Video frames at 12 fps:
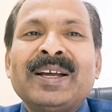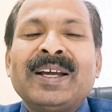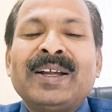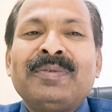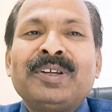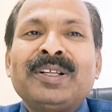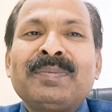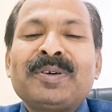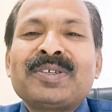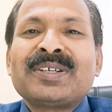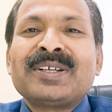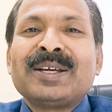and when the
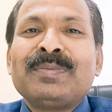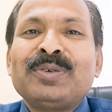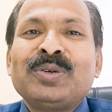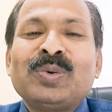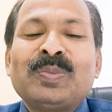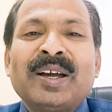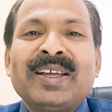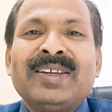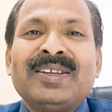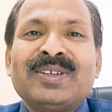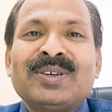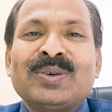person came to know
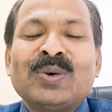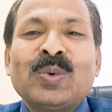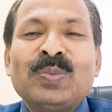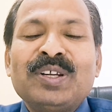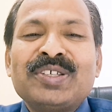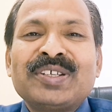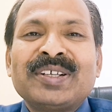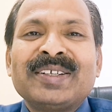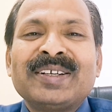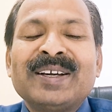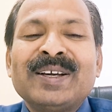my home district,